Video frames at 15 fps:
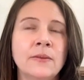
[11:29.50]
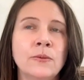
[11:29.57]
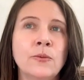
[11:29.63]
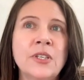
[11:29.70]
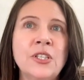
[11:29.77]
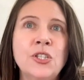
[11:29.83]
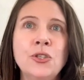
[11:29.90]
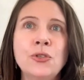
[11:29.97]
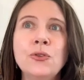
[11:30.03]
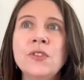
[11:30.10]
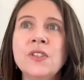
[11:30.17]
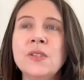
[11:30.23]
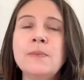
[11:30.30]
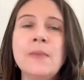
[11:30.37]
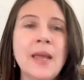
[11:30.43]

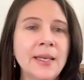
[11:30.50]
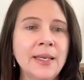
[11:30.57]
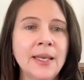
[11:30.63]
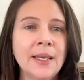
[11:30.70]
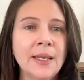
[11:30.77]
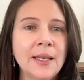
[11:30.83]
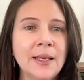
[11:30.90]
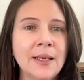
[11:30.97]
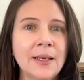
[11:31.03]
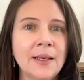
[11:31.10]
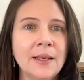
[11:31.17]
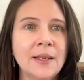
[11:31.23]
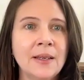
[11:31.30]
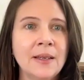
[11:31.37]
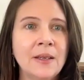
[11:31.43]
reduce making it
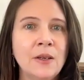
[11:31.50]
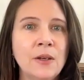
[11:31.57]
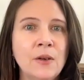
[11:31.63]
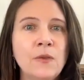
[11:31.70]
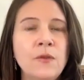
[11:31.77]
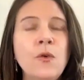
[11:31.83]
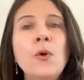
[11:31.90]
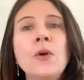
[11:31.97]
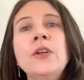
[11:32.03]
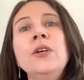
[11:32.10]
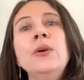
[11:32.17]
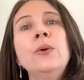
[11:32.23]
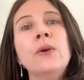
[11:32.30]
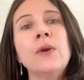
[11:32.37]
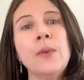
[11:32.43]
for
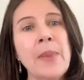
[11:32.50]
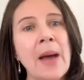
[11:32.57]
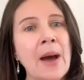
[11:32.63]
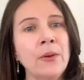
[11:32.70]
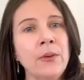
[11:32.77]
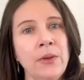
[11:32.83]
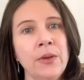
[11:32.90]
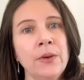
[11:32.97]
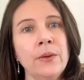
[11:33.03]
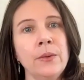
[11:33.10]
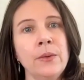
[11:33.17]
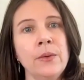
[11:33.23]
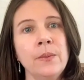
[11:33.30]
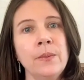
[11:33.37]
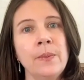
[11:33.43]
you or about
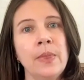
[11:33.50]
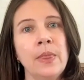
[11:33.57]
you